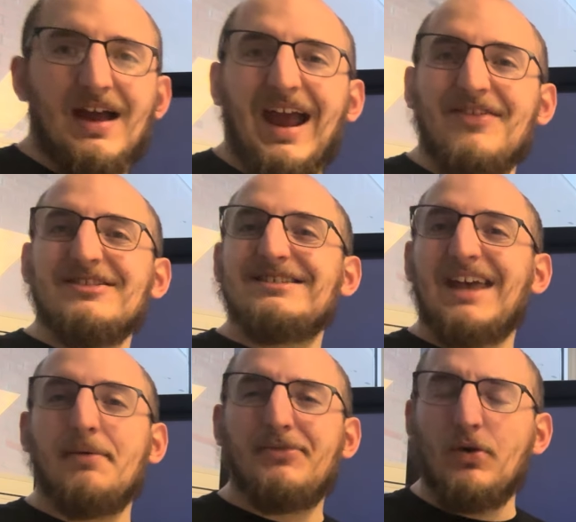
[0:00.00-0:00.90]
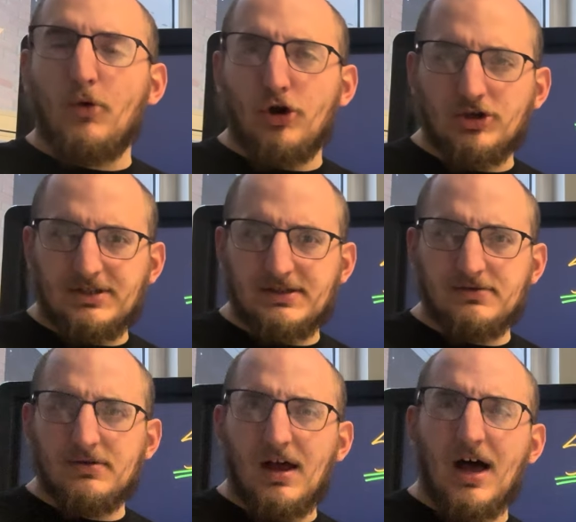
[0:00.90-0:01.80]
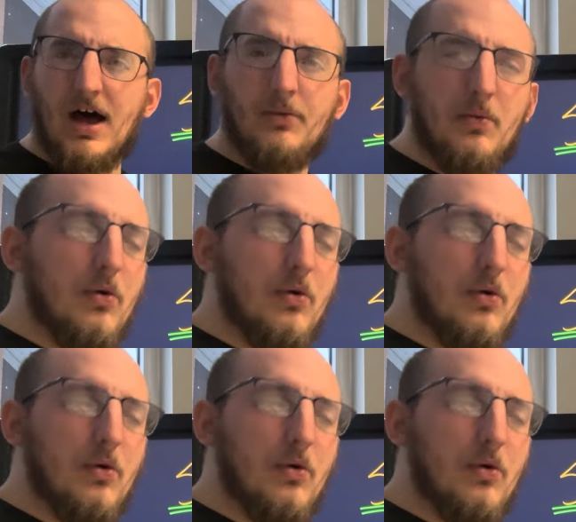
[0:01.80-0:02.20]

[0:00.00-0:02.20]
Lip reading: And the same thing works when we're